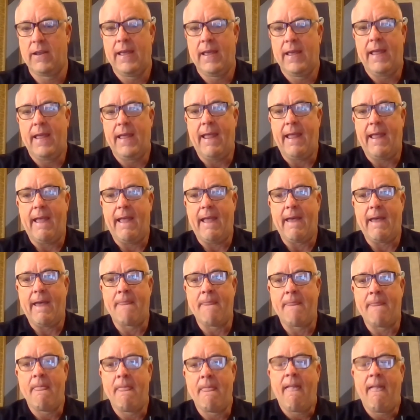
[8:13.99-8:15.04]

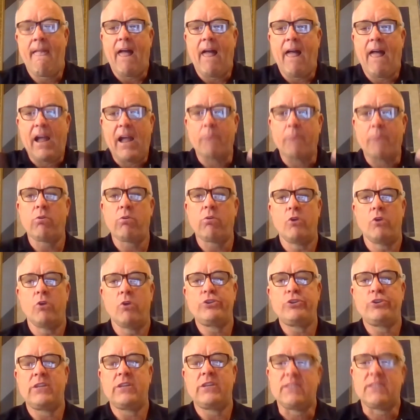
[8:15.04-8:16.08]
And I
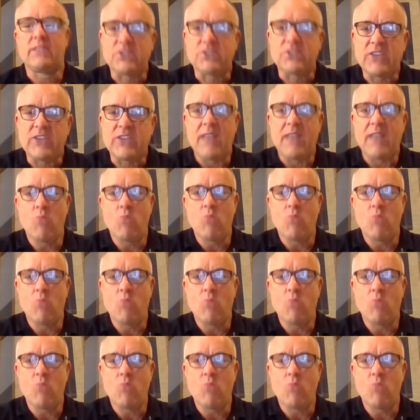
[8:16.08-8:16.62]
approached it the same